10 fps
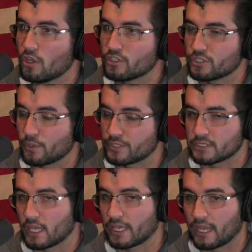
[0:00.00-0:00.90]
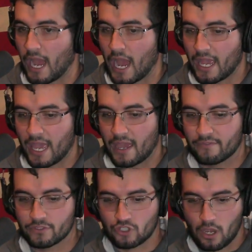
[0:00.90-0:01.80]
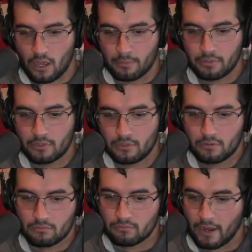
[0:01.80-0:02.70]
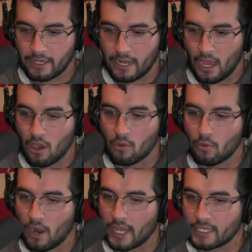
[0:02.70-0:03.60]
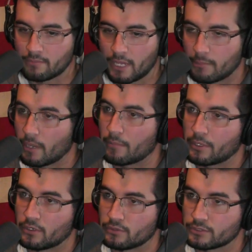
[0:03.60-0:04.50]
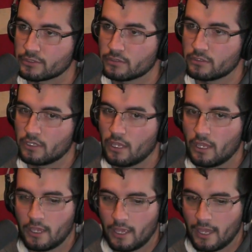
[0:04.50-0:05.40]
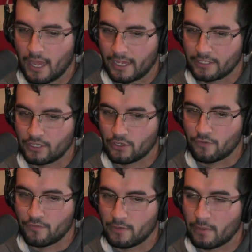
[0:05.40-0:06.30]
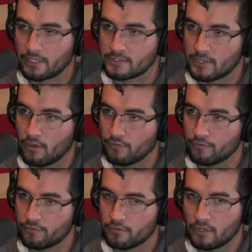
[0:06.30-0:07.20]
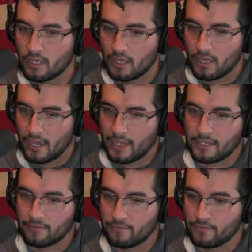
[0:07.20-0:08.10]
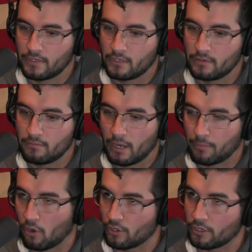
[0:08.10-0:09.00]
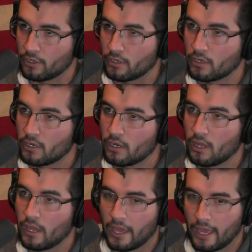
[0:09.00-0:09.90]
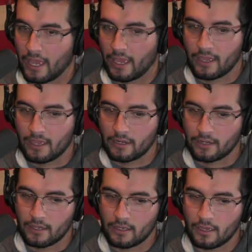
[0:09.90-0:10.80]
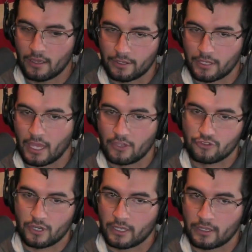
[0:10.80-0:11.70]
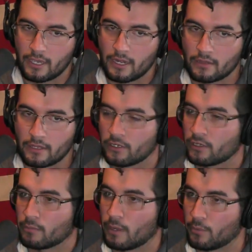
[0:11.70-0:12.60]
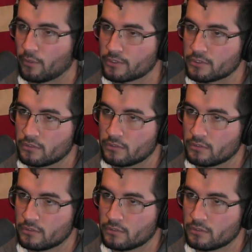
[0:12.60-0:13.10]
So it's like I have a job right now where I can pay my bills, I continue to feed myself, I can feed my partner, and on occasion I can kind of like hook up my boys.